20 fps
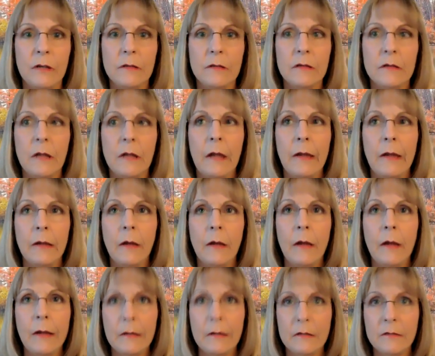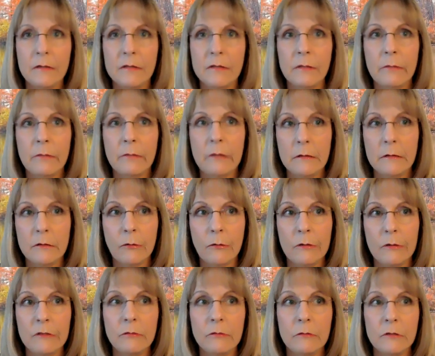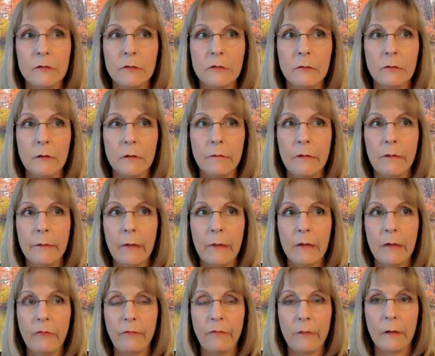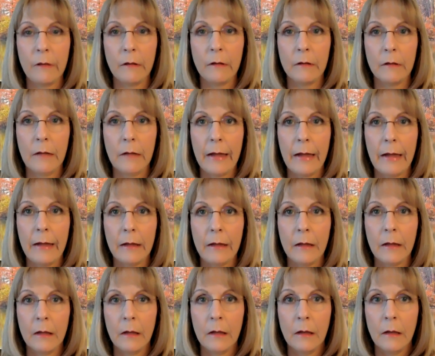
It's like, I guess if somebody's going to intuitive, they might feel like,